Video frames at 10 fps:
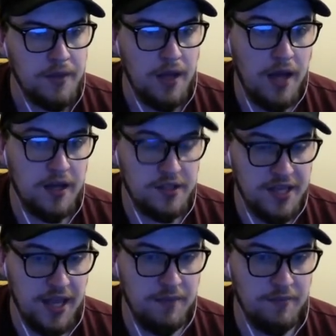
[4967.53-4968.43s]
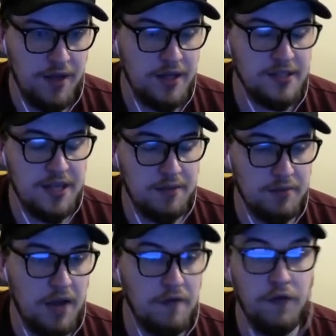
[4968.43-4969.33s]
And a team
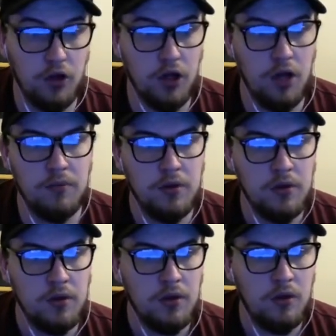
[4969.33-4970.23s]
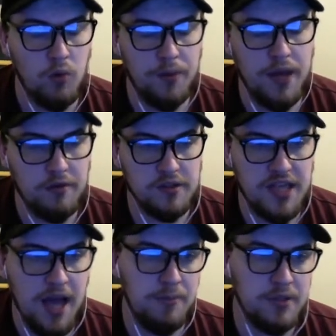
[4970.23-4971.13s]
like Fulham will be able to
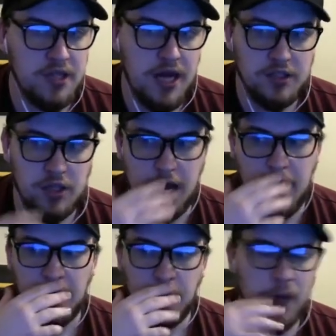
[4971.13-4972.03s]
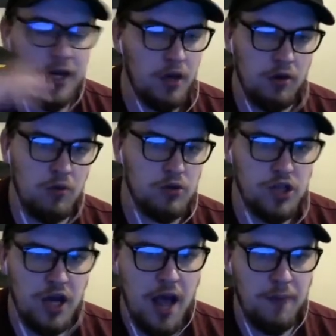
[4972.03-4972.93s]
capitalise on that. We don't know what's
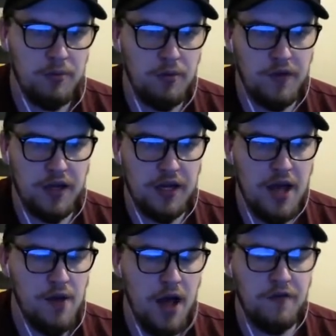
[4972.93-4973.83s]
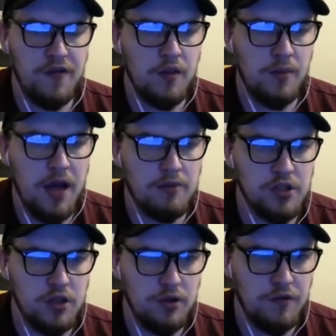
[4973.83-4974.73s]
going to happen with Villa now. I think they'll be
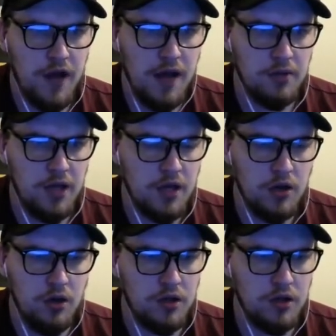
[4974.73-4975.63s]
absolutely fine, but they could go on a